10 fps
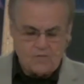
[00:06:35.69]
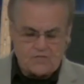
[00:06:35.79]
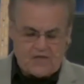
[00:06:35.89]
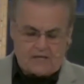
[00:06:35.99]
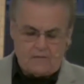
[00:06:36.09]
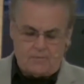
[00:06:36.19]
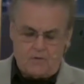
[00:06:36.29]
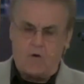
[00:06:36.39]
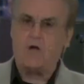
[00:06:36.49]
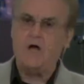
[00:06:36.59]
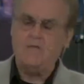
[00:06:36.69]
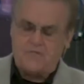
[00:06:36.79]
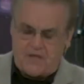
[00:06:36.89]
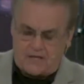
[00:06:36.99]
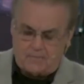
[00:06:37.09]
thinkable or
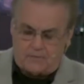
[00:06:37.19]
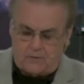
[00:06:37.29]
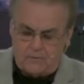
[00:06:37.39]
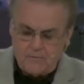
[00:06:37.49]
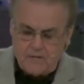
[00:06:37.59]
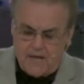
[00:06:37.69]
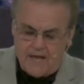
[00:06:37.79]
unthinkable,